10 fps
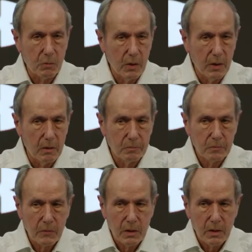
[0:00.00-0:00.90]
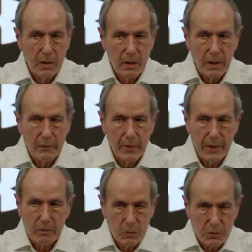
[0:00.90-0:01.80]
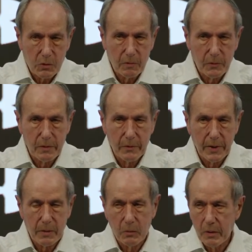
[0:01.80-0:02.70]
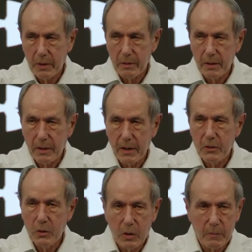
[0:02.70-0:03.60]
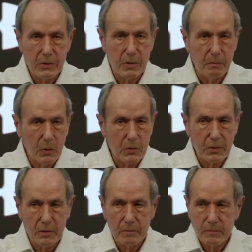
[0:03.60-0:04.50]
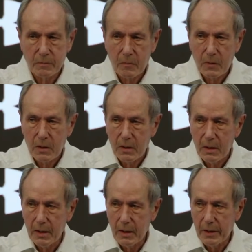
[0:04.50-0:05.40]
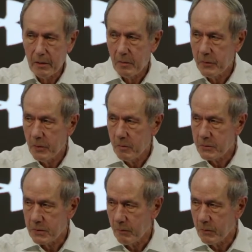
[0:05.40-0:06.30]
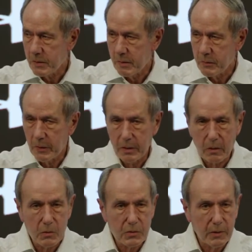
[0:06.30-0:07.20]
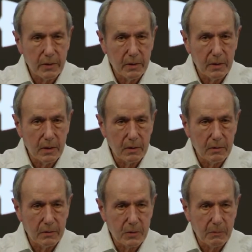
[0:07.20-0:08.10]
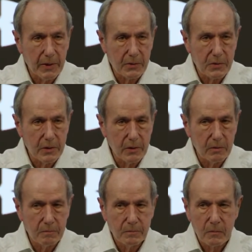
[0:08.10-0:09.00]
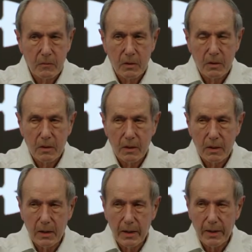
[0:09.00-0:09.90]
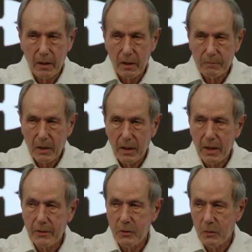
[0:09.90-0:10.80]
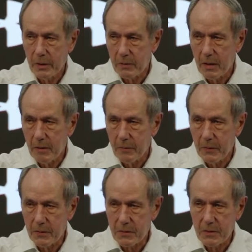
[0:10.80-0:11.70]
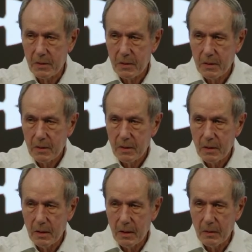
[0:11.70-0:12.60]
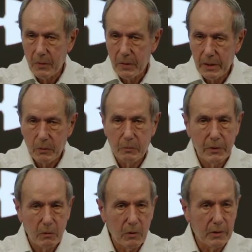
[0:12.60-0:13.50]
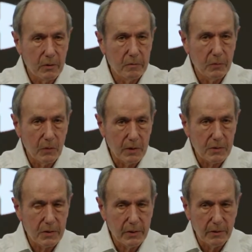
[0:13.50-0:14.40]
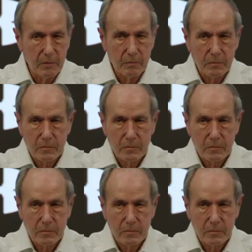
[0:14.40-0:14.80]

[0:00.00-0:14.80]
as well. And that was all very valuable. And I knew him as a person, and I interviewed him several times very closely this past year. I had a high degree of confidence that he would be really good for us here.